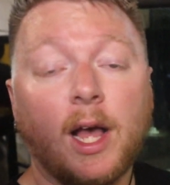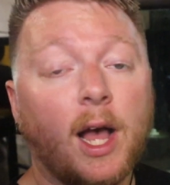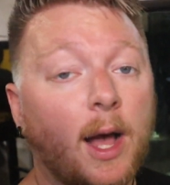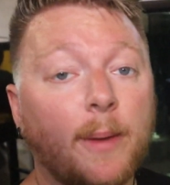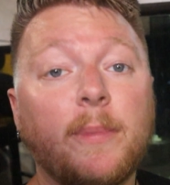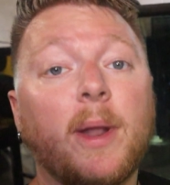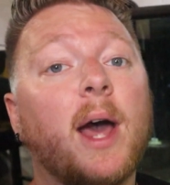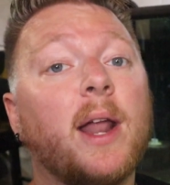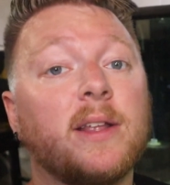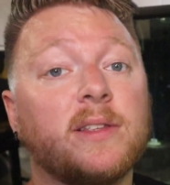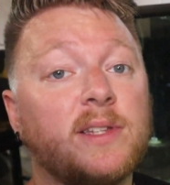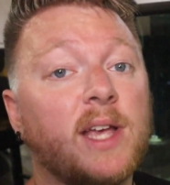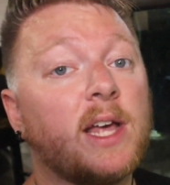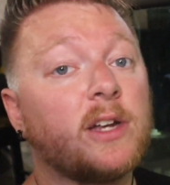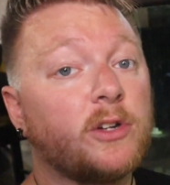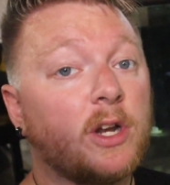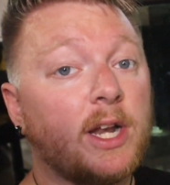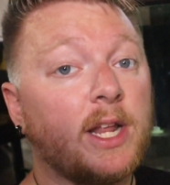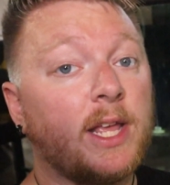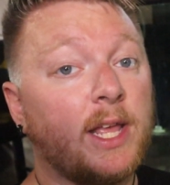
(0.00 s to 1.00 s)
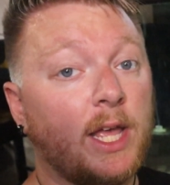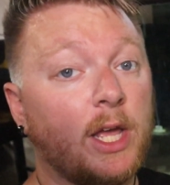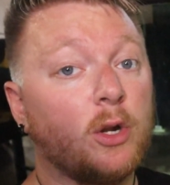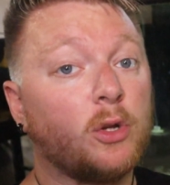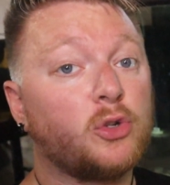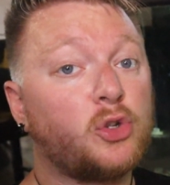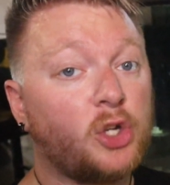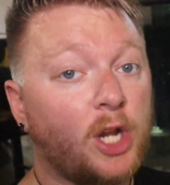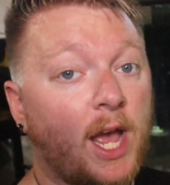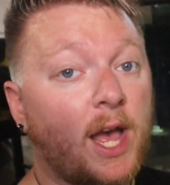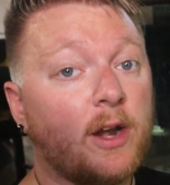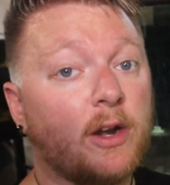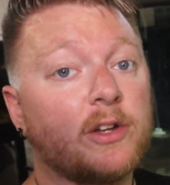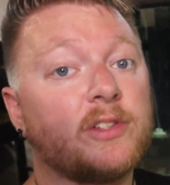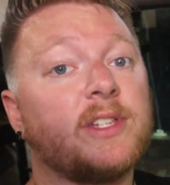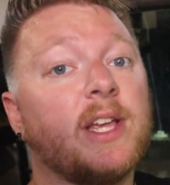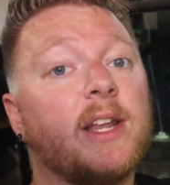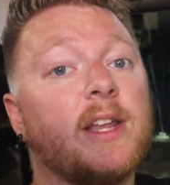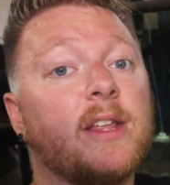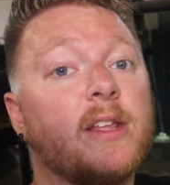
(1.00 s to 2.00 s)
I'm not exaggerating. It'll shatter,
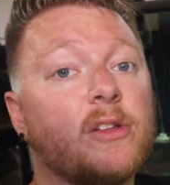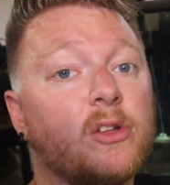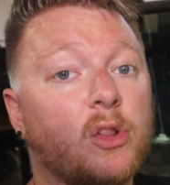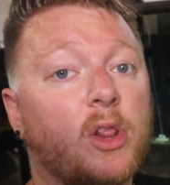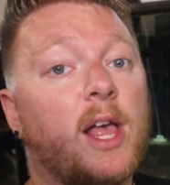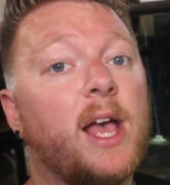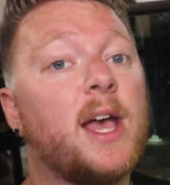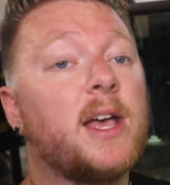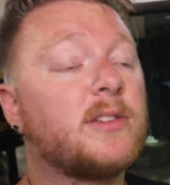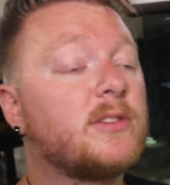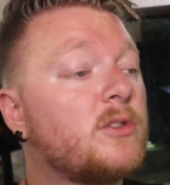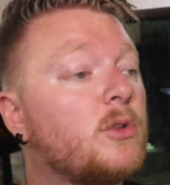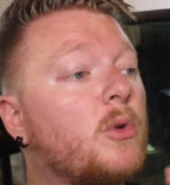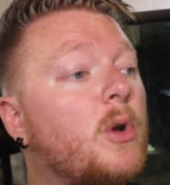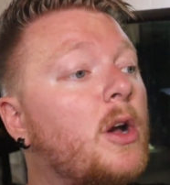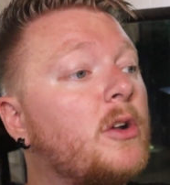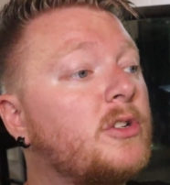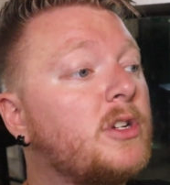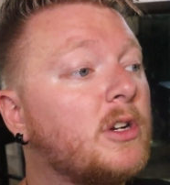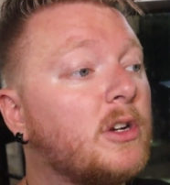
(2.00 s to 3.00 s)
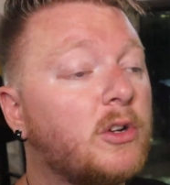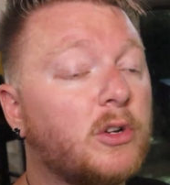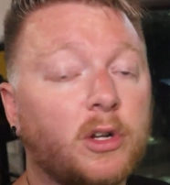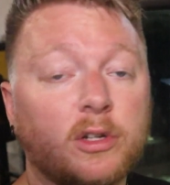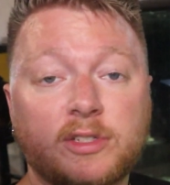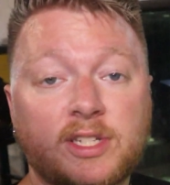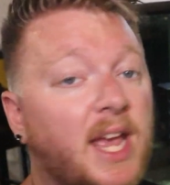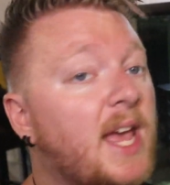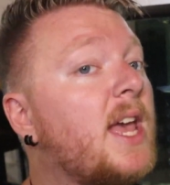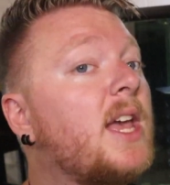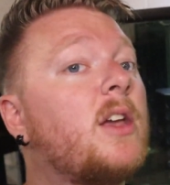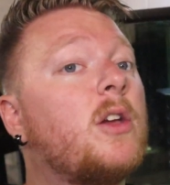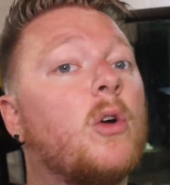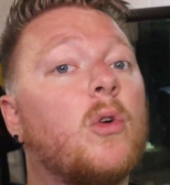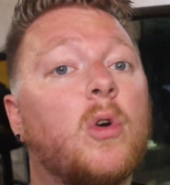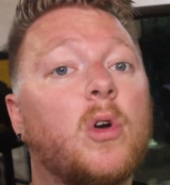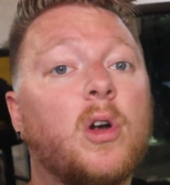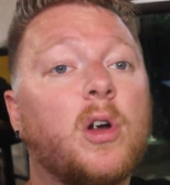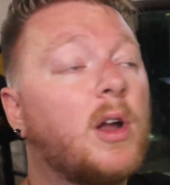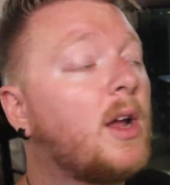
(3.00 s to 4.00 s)
sending glass throughout your tank,
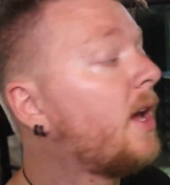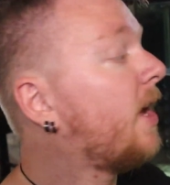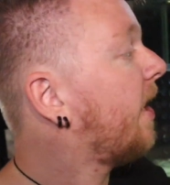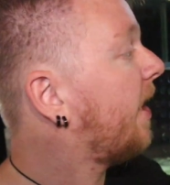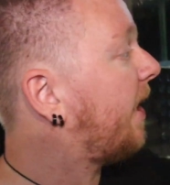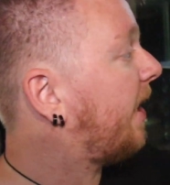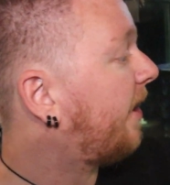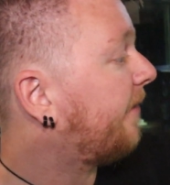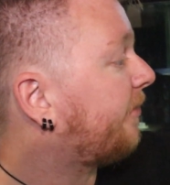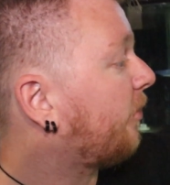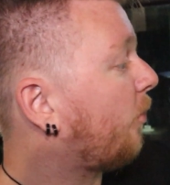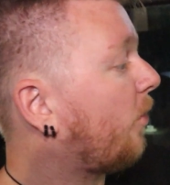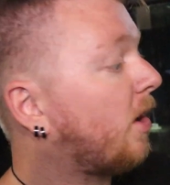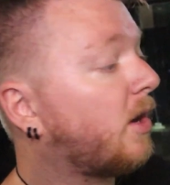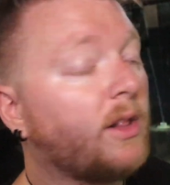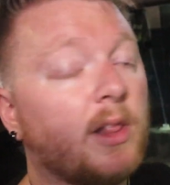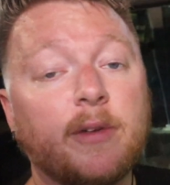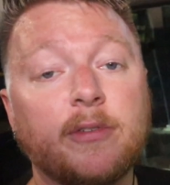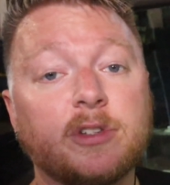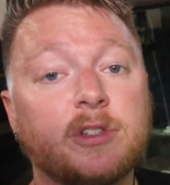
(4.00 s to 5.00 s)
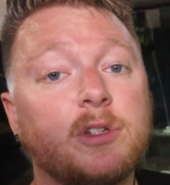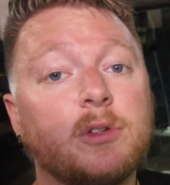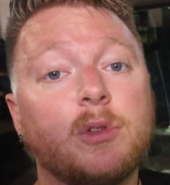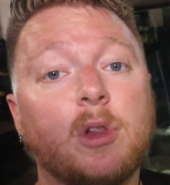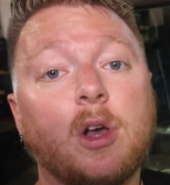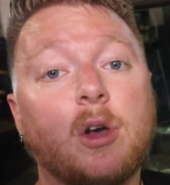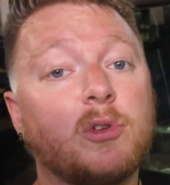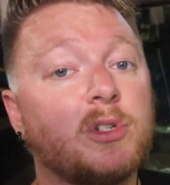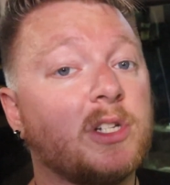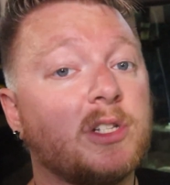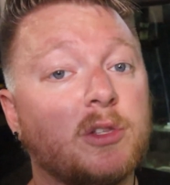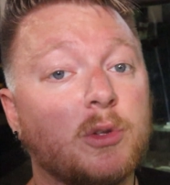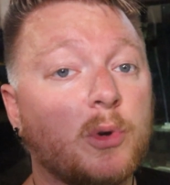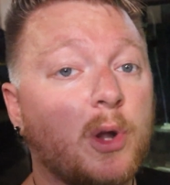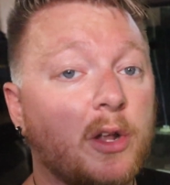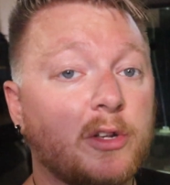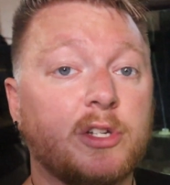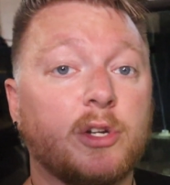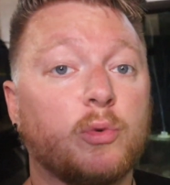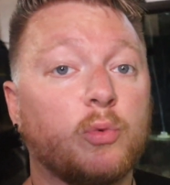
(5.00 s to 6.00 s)
or if the water level is too low, just
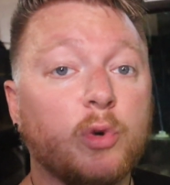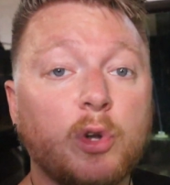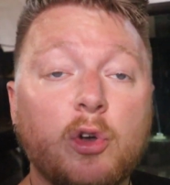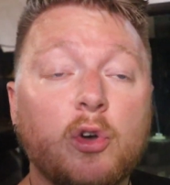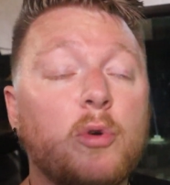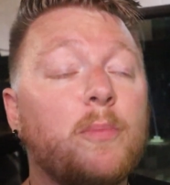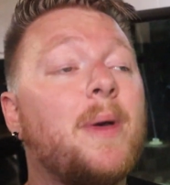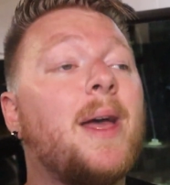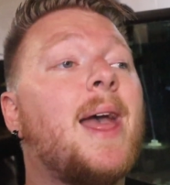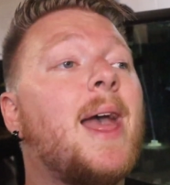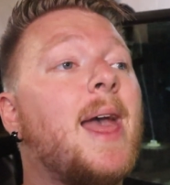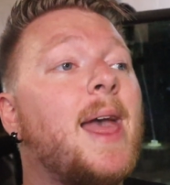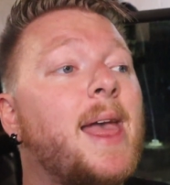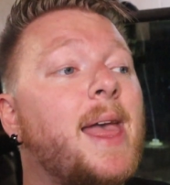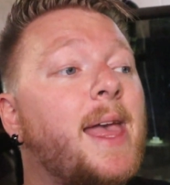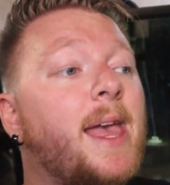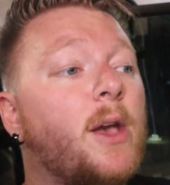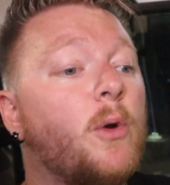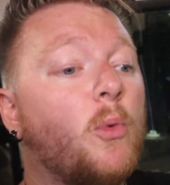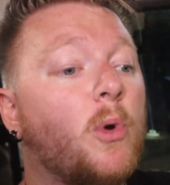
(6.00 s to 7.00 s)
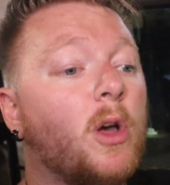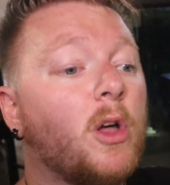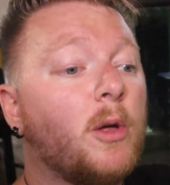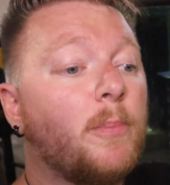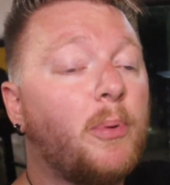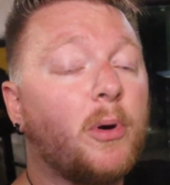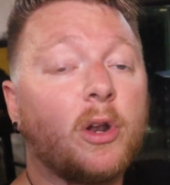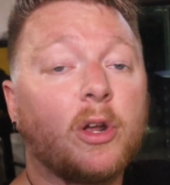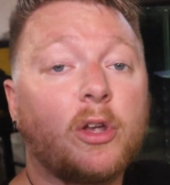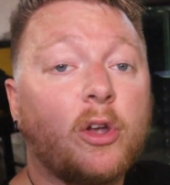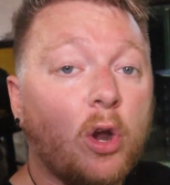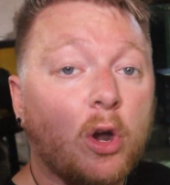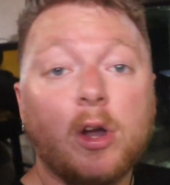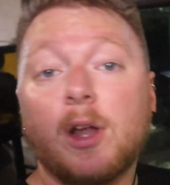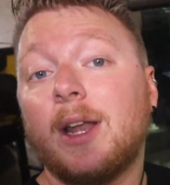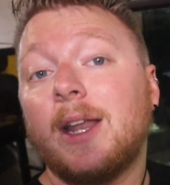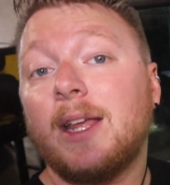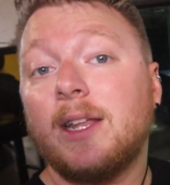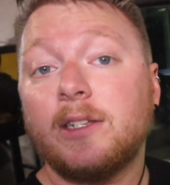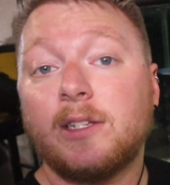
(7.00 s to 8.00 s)
throughout your room. It will put a
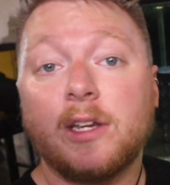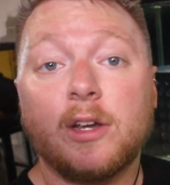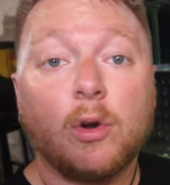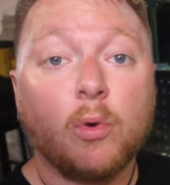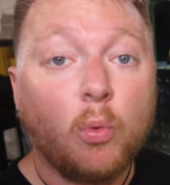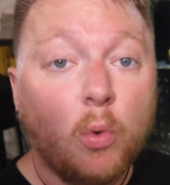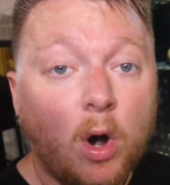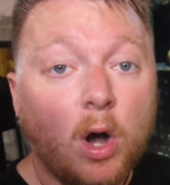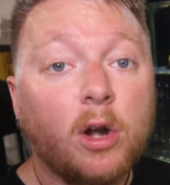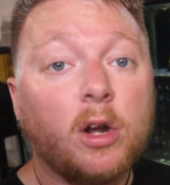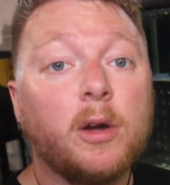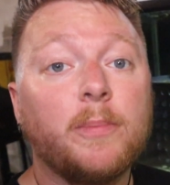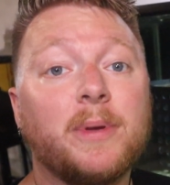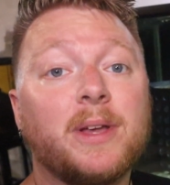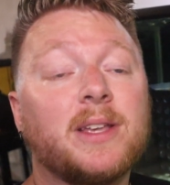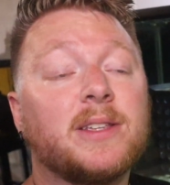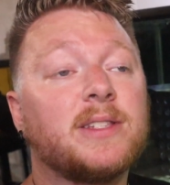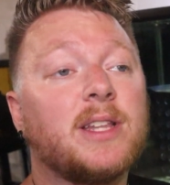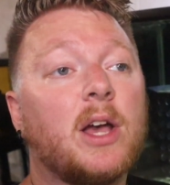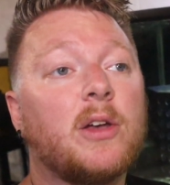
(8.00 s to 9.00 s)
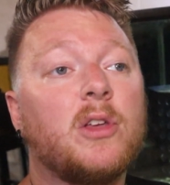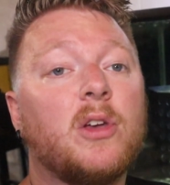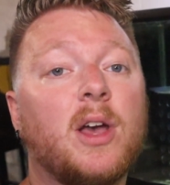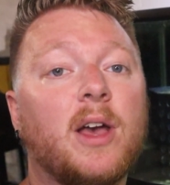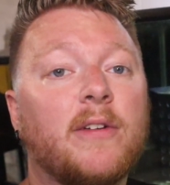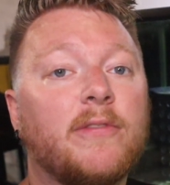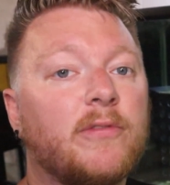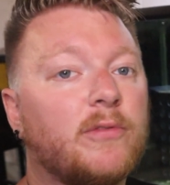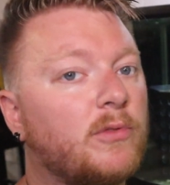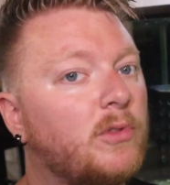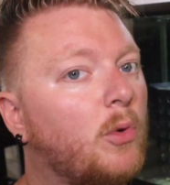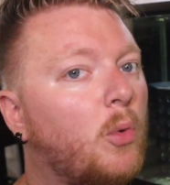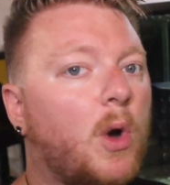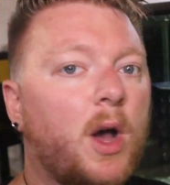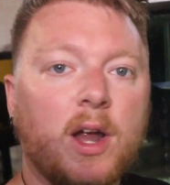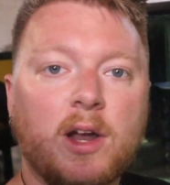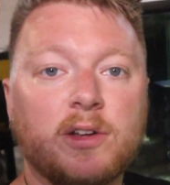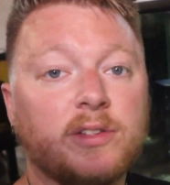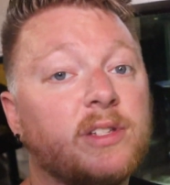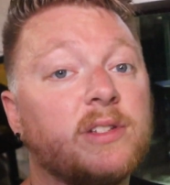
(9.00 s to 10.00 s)
current into your water because now you have the
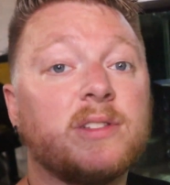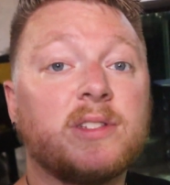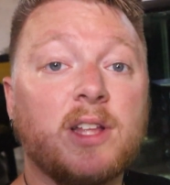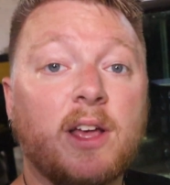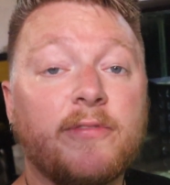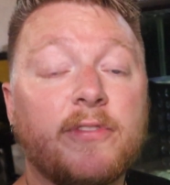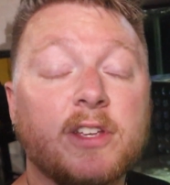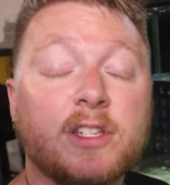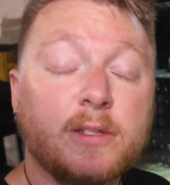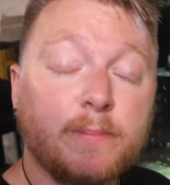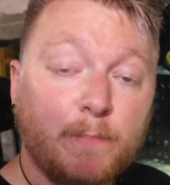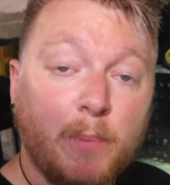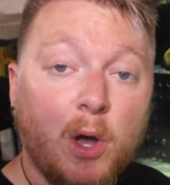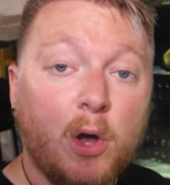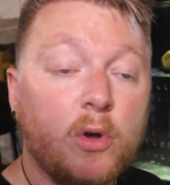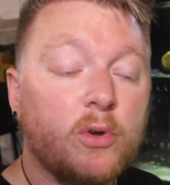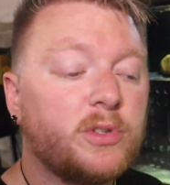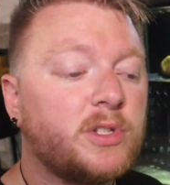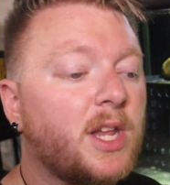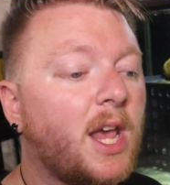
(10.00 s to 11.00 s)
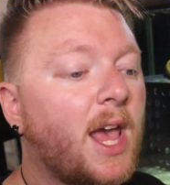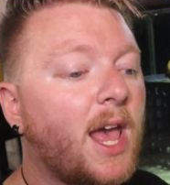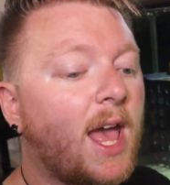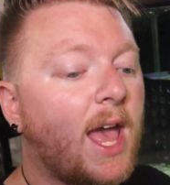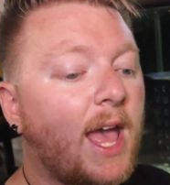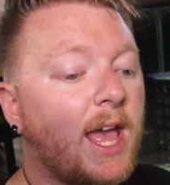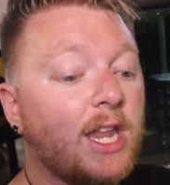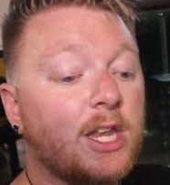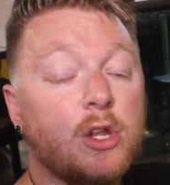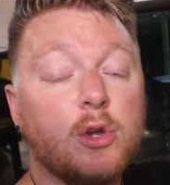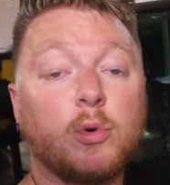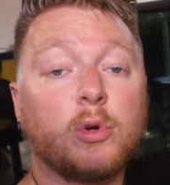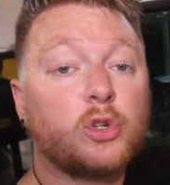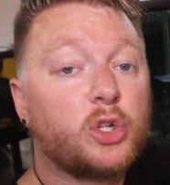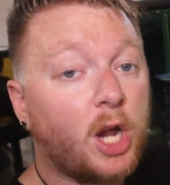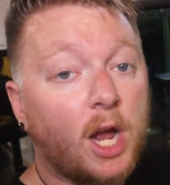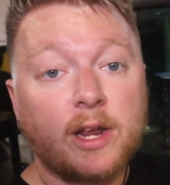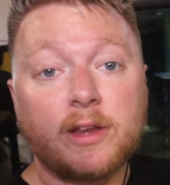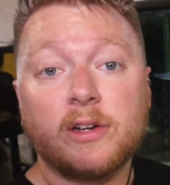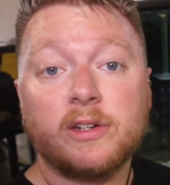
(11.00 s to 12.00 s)
wires and stuff exposed, and you will
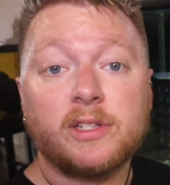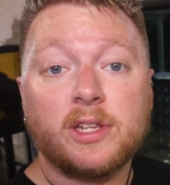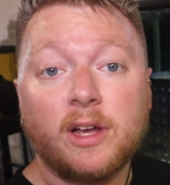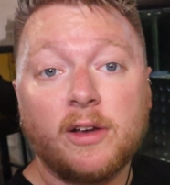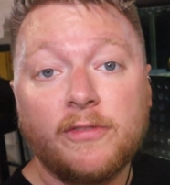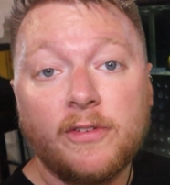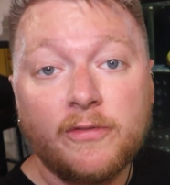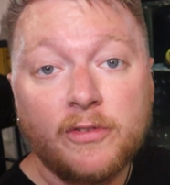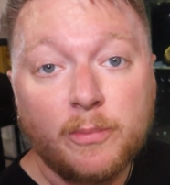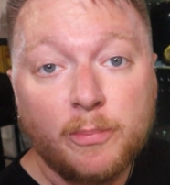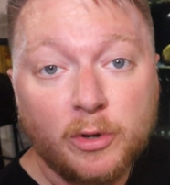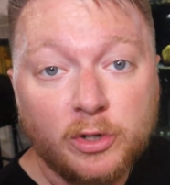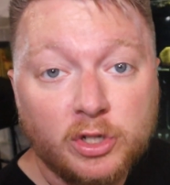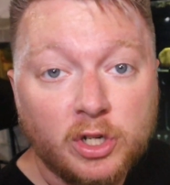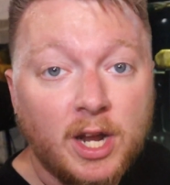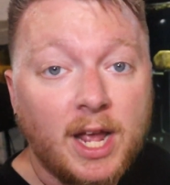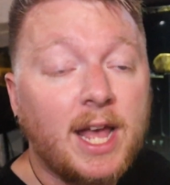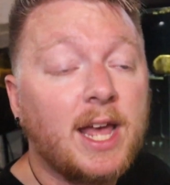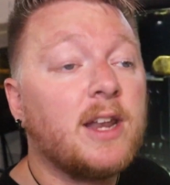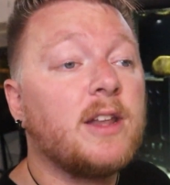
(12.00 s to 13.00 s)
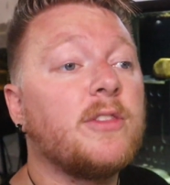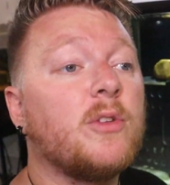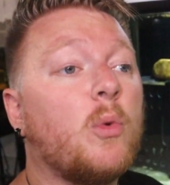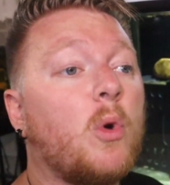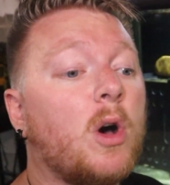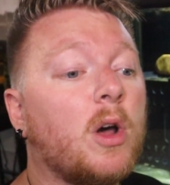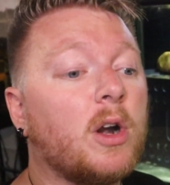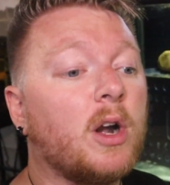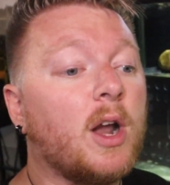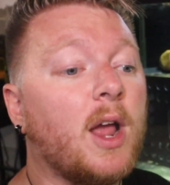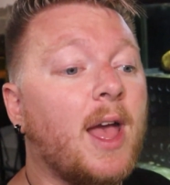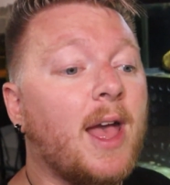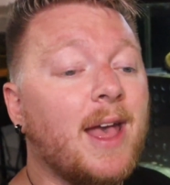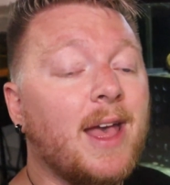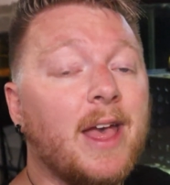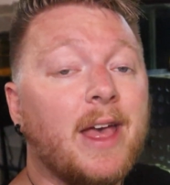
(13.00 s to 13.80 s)
shock yourself if you put your hand in the water.